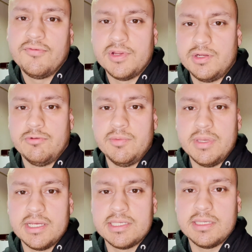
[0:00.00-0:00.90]
for your
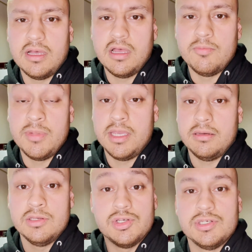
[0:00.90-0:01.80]
remix. Make it
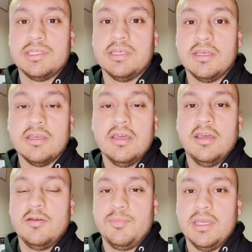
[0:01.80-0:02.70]
interesting,
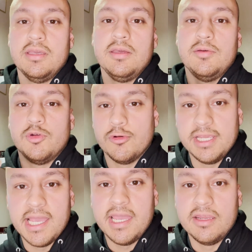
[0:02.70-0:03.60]
be
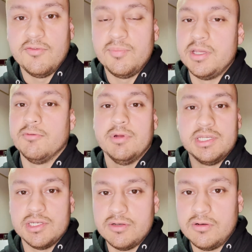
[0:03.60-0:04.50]
creative, be
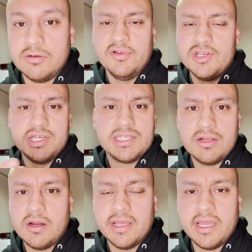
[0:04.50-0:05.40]
original. If you're just
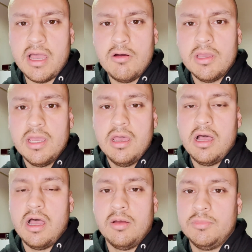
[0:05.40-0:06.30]
starting out,
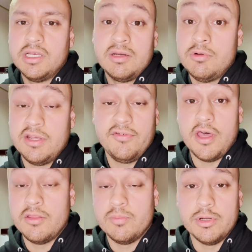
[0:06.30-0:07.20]
look at what
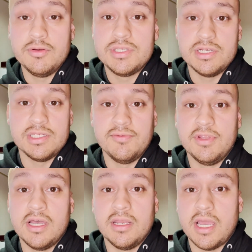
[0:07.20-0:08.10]
other producers have
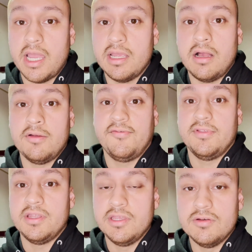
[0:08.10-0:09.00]
done. I
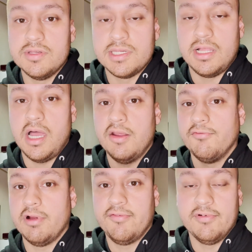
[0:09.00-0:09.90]
often use a lot
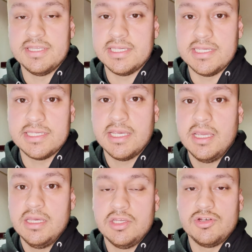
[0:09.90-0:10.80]
of references
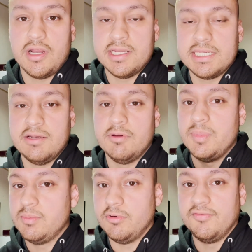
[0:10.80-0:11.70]
to try to see what
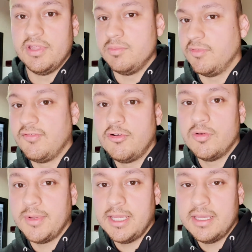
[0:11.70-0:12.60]
people have done
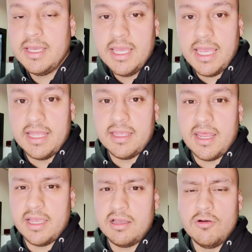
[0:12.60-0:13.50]
before me, and then
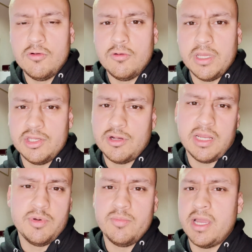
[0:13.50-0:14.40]
I go and try
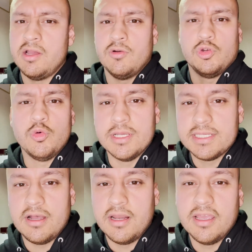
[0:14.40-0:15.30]
to put my own
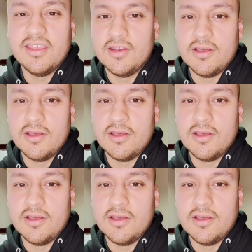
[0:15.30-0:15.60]
twist on it,